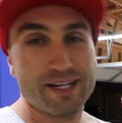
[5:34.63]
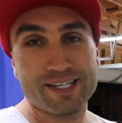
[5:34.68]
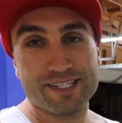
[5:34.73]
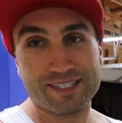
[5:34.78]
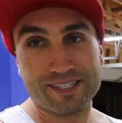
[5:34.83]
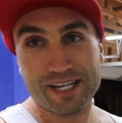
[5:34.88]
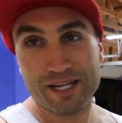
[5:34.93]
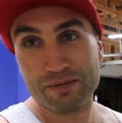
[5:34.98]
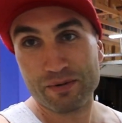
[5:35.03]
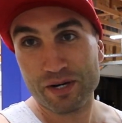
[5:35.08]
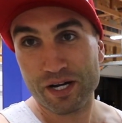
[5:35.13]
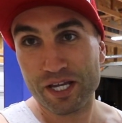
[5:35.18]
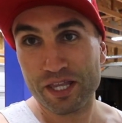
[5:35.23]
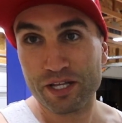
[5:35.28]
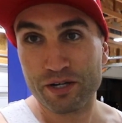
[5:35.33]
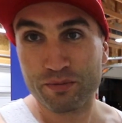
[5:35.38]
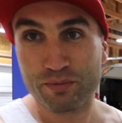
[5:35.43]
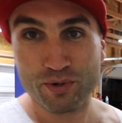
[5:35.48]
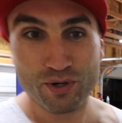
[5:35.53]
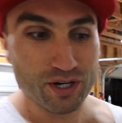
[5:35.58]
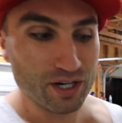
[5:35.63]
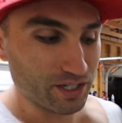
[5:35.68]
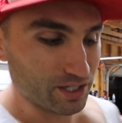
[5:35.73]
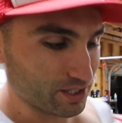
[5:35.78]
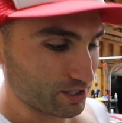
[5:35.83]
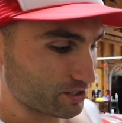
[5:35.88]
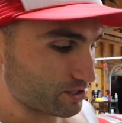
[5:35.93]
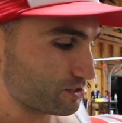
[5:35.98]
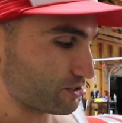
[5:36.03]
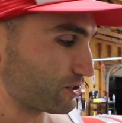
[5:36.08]
stand behind their
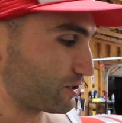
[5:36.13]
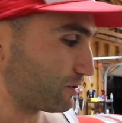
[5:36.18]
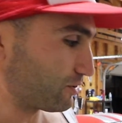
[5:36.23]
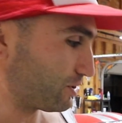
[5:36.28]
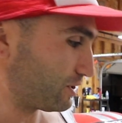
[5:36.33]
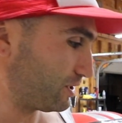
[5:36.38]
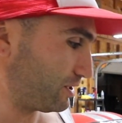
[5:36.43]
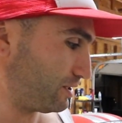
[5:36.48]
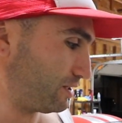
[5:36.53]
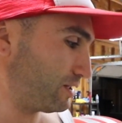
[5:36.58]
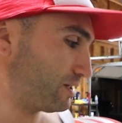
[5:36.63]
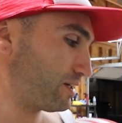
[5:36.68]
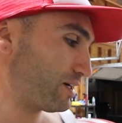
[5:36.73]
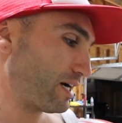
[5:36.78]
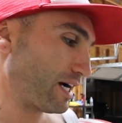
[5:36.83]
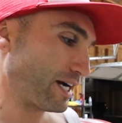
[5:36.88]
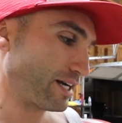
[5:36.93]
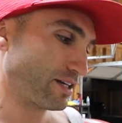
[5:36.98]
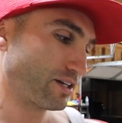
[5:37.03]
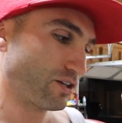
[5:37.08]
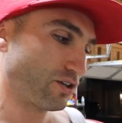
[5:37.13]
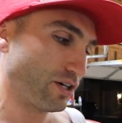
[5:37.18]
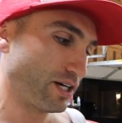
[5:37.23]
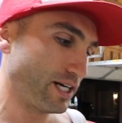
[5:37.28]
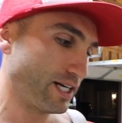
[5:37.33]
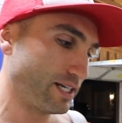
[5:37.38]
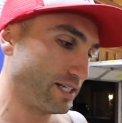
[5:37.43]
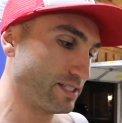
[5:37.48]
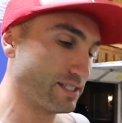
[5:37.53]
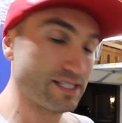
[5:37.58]
products. So I'm gonna go
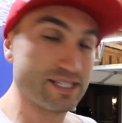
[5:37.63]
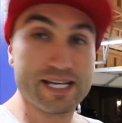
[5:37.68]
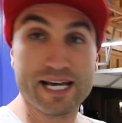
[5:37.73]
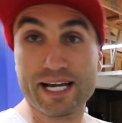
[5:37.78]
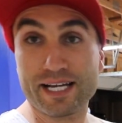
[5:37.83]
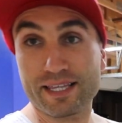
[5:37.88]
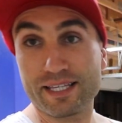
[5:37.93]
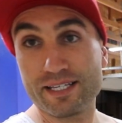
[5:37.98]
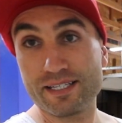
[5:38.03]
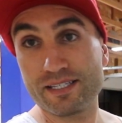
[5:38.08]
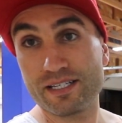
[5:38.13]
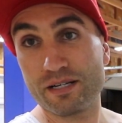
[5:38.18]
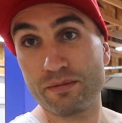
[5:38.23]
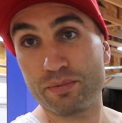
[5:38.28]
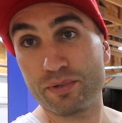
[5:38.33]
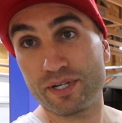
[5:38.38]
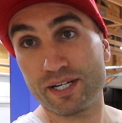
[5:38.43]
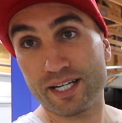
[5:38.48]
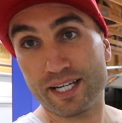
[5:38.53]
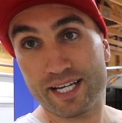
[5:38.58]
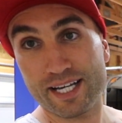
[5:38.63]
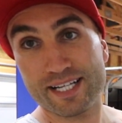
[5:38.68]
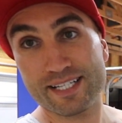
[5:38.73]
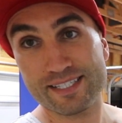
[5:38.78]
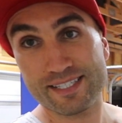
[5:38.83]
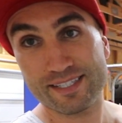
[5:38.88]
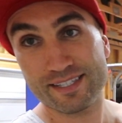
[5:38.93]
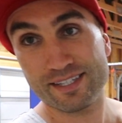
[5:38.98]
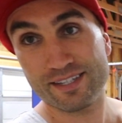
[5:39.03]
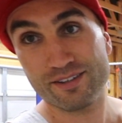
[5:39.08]
ahead and stack these up
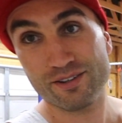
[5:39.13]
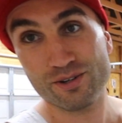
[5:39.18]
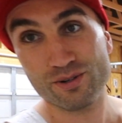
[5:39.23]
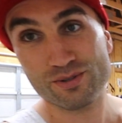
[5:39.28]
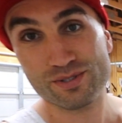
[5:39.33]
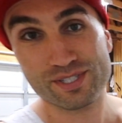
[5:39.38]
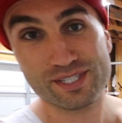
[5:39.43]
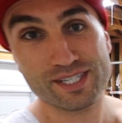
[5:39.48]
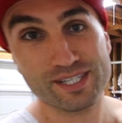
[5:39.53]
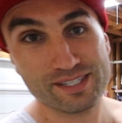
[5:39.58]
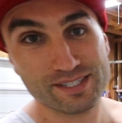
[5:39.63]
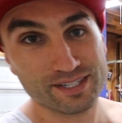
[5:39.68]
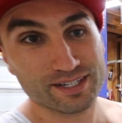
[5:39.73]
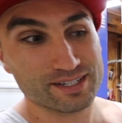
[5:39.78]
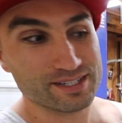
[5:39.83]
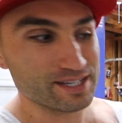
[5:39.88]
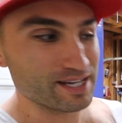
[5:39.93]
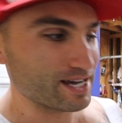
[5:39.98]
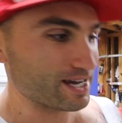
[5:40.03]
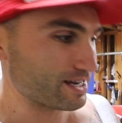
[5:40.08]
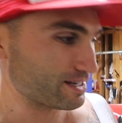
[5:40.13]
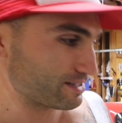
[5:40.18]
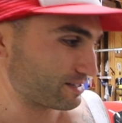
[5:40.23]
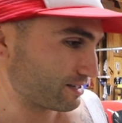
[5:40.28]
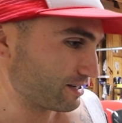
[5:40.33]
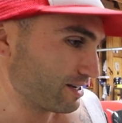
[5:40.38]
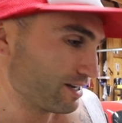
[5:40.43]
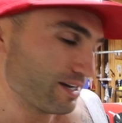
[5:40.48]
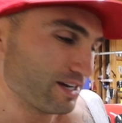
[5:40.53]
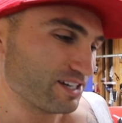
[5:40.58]
against those
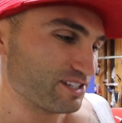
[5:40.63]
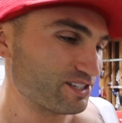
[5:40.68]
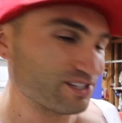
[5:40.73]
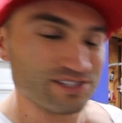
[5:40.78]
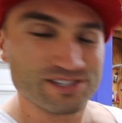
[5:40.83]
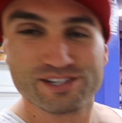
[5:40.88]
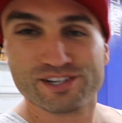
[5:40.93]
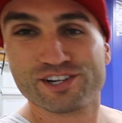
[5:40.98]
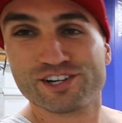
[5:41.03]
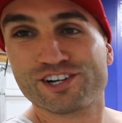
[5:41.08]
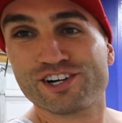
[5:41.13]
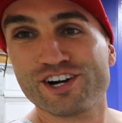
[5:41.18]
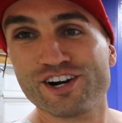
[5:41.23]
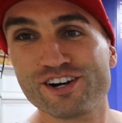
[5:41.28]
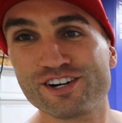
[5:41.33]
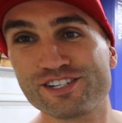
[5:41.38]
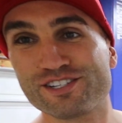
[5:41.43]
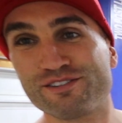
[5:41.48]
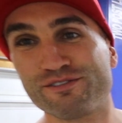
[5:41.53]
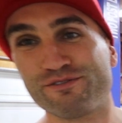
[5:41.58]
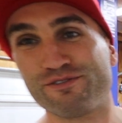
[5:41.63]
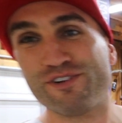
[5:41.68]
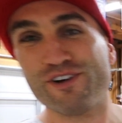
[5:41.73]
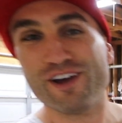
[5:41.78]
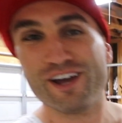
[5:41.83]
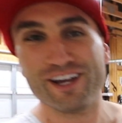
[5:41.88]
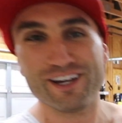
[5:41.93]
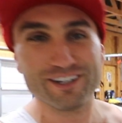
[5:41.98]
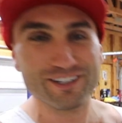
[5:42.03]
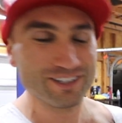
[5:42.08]
C6S. Since the Hikaris have
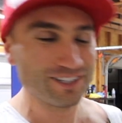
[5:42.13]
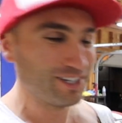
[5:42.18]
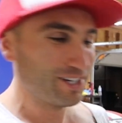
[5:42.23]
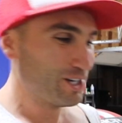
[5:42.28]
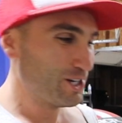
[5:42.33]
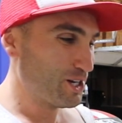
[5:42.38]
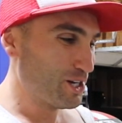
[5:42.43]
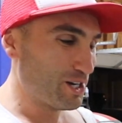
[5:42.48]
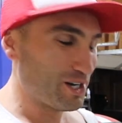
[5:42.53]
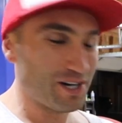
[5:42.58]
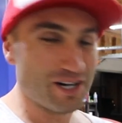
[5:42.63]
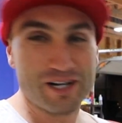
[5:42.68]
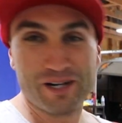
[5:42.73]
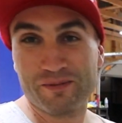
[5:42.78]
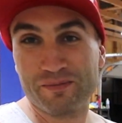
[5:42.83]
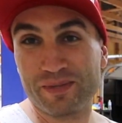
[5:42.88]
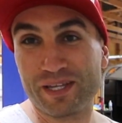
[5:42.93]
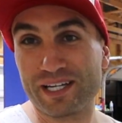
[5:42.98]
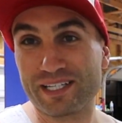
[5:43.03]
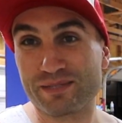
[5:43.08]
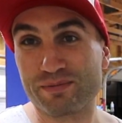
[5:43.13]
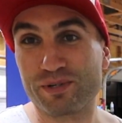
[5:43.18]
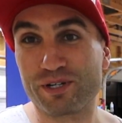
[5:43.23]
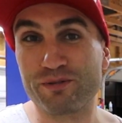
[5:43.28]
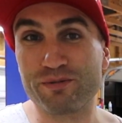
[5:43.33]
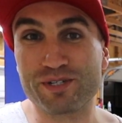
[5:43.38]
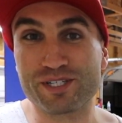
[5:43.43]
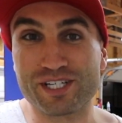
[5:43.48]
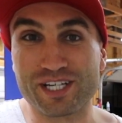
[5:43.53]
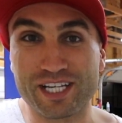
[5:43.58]
failed, that's pretty
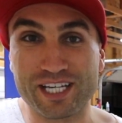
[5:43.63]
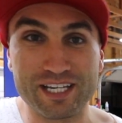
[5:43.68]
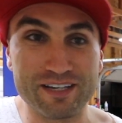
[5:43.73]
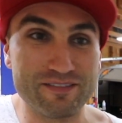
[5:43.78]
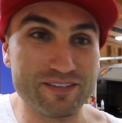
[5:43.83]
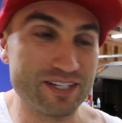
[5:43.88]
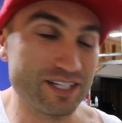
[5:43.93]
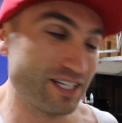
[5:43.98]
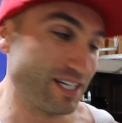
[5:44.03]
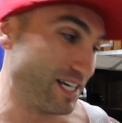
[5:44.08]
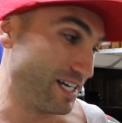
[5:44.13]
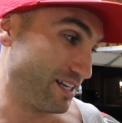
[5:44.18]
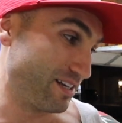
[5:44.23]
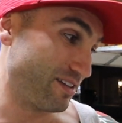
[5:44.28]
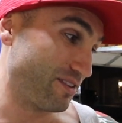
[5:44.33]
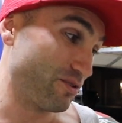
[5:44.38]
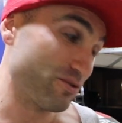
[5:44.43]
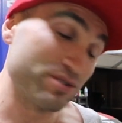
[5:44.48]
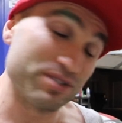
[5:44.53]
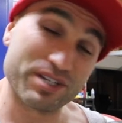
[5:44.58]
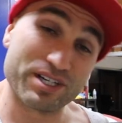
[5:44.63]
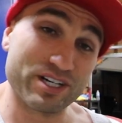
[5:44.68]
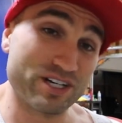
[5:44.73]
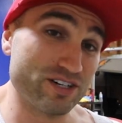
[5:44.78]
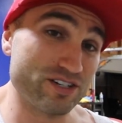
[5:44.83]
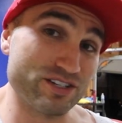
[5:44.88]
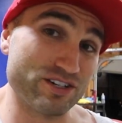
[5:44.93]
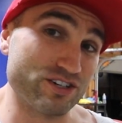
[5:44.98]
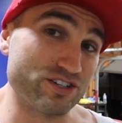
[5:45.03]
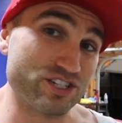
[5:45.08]
much a given, and those
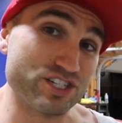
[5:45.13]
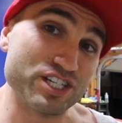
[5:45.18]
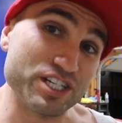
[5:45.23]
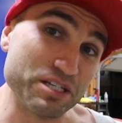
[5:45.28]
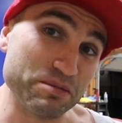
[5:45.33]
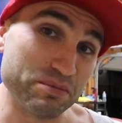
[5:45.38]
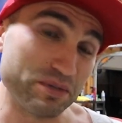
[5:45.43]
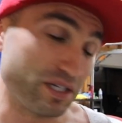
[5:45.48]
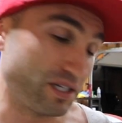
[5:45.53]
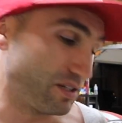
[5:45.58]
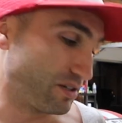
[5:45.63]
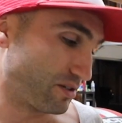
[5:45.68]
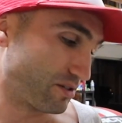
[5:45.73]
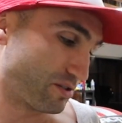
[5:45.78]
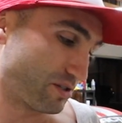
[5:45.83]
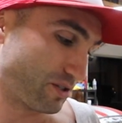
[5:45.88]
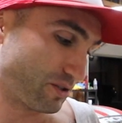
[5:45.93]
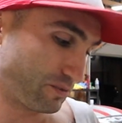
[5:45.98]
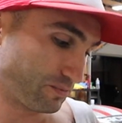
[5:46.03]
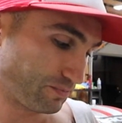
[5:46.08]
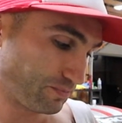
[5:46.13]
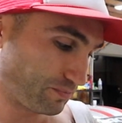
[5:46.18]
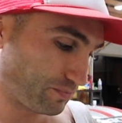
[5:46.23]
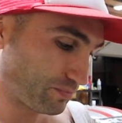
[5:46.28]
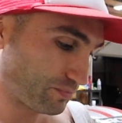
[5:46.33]
Hikaris aren't cheap either, so